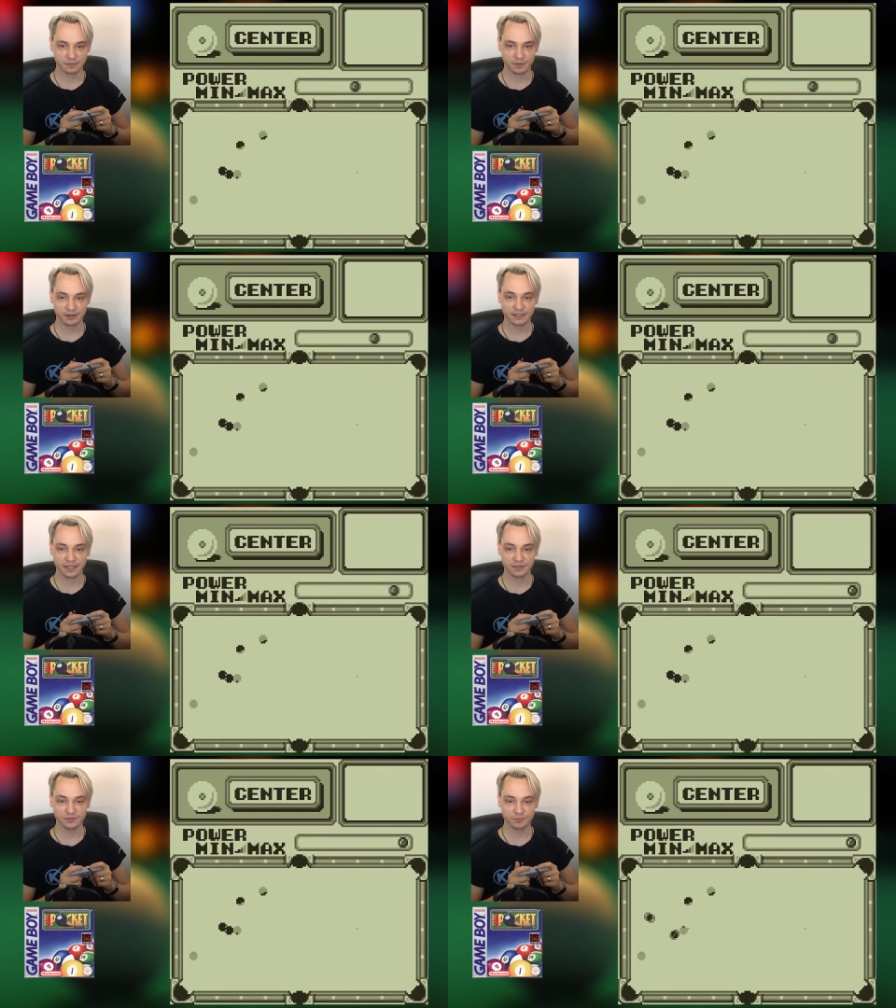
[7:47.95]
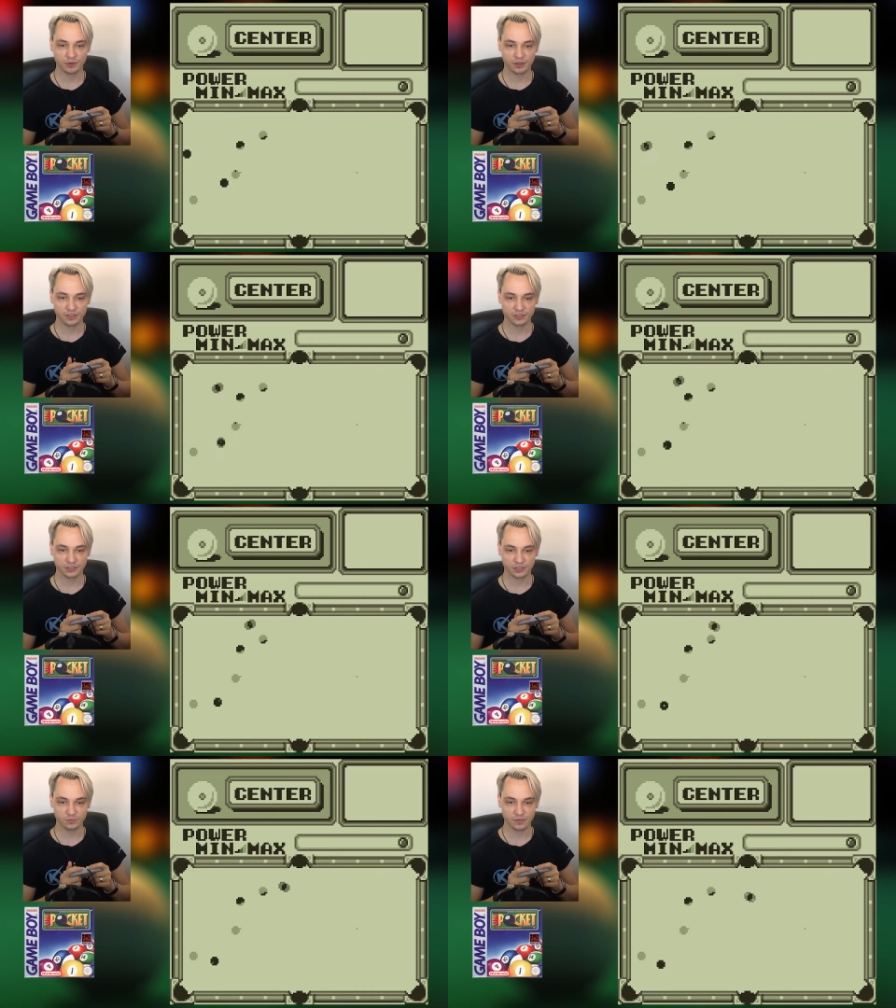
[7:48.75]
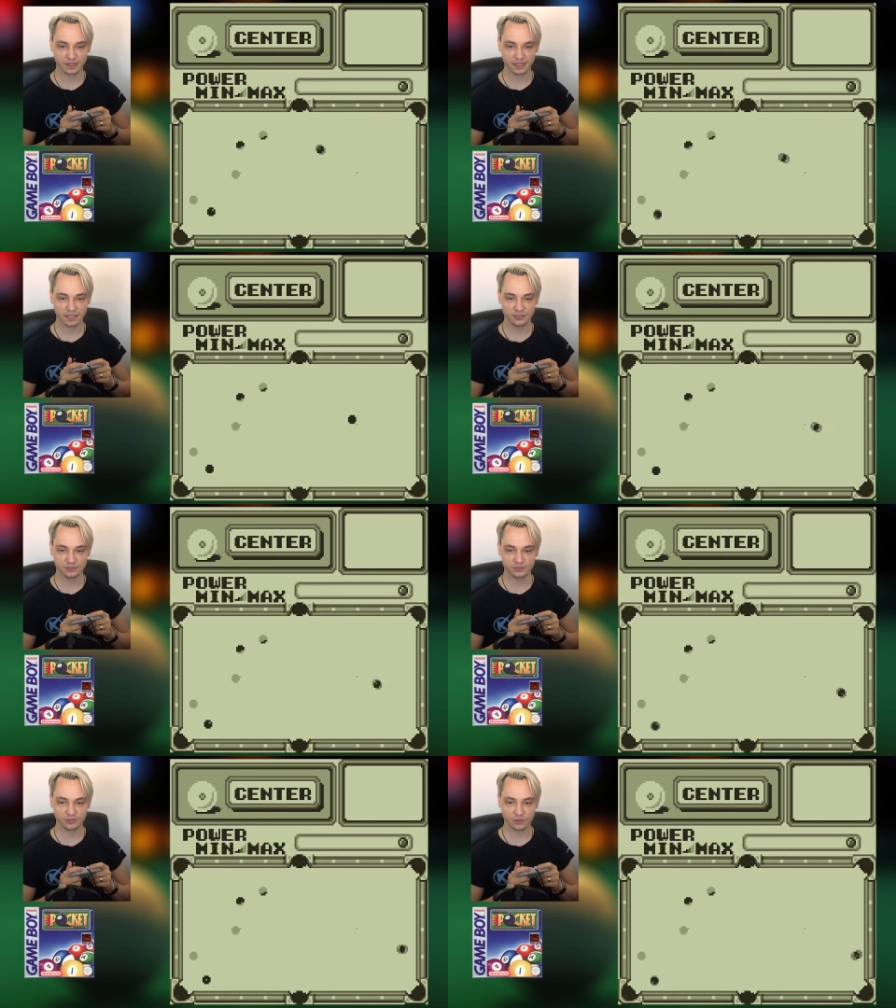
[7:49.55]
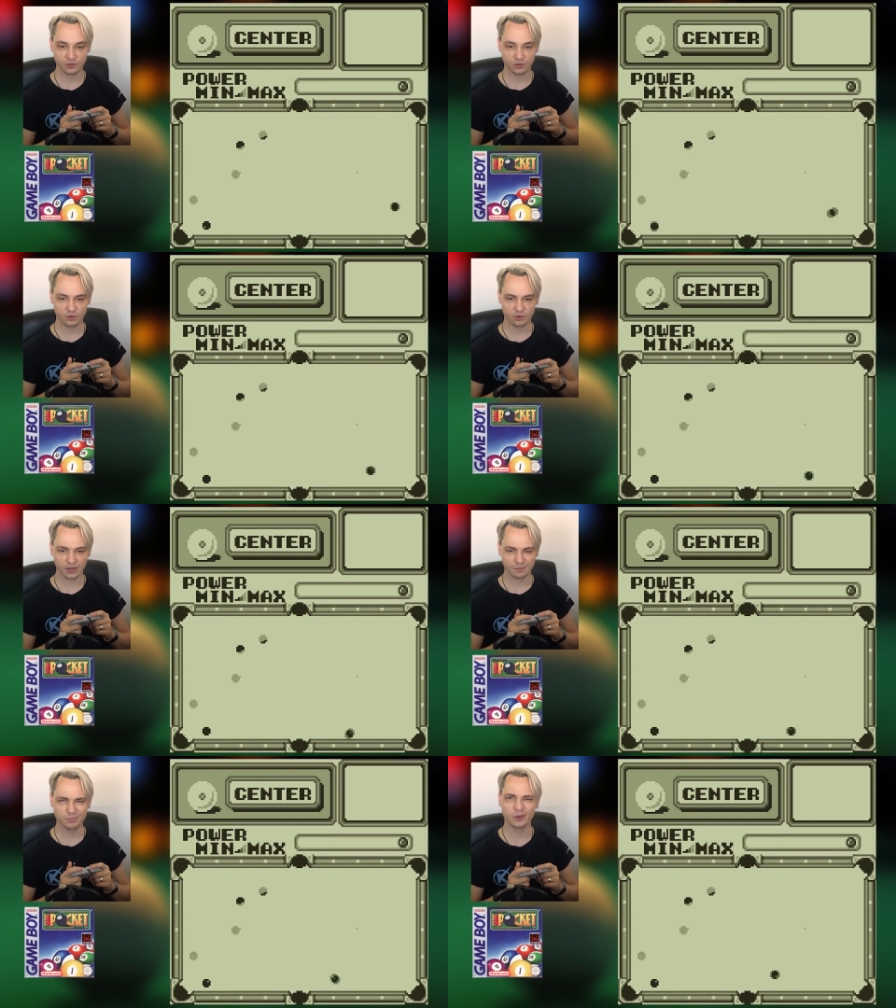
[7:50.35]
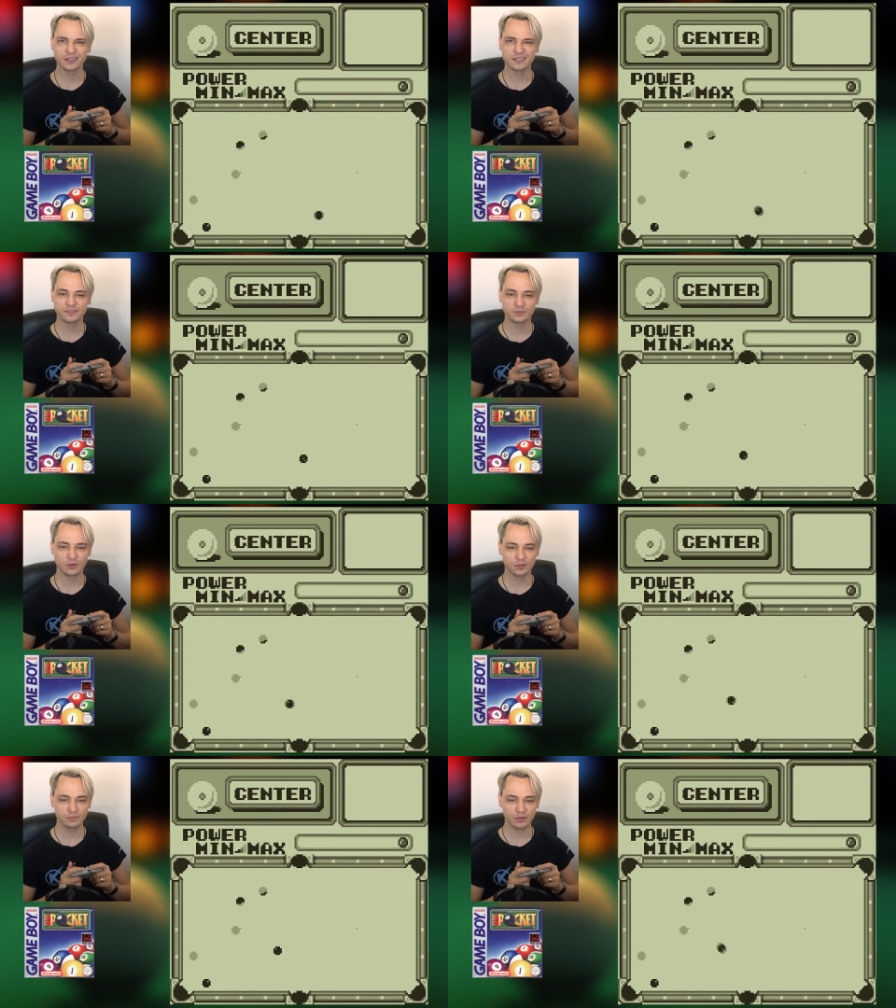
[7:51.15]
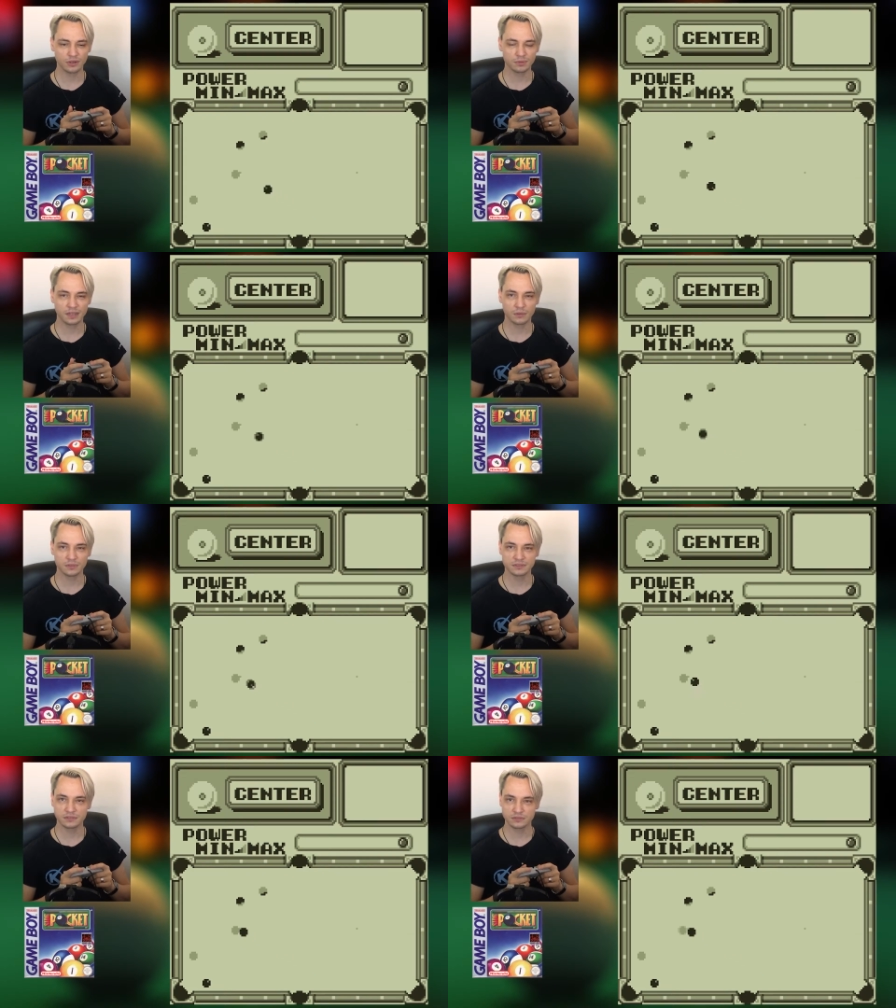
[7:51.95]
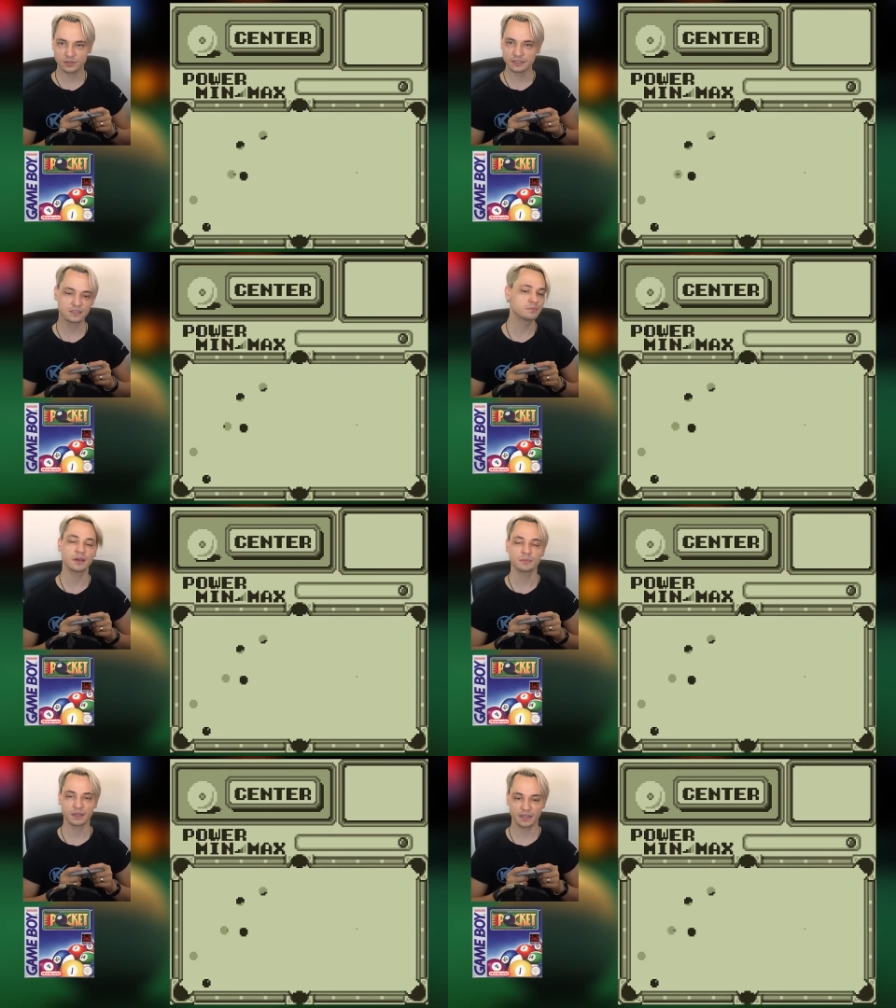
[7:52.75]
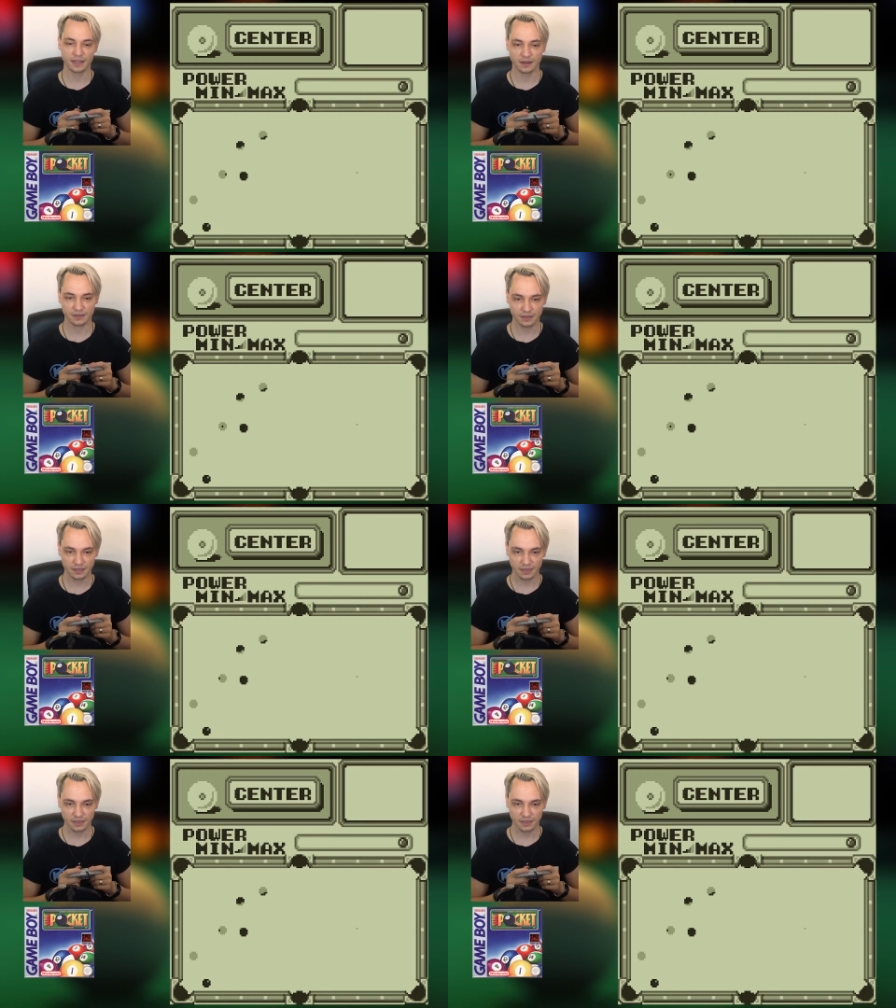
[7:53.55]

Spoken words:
Apparently I have to pocket a shot with each stroke, or I pocketed the wrong ball, but I was distracted by my hair.